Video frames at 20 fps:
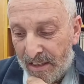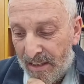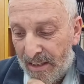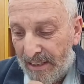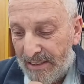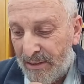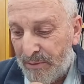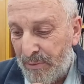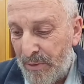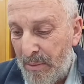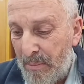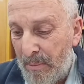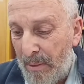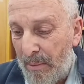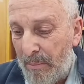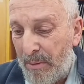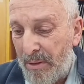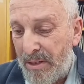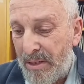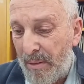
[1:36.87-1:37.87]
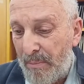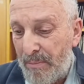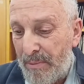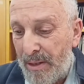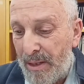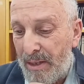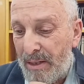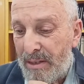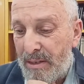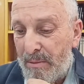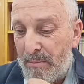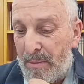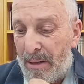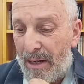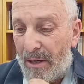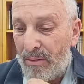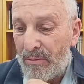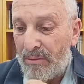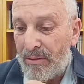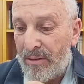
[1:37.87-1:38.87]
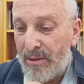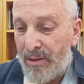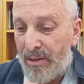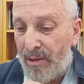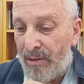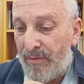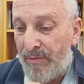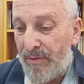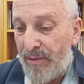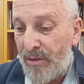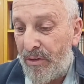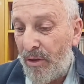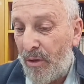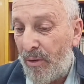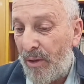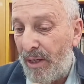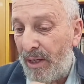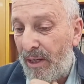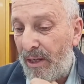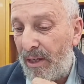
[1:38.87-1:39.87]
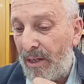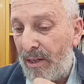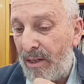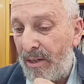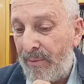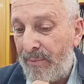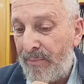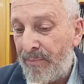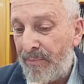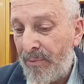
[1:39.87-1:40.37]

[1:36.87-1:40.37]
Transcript: Let's remember some things about Doeg,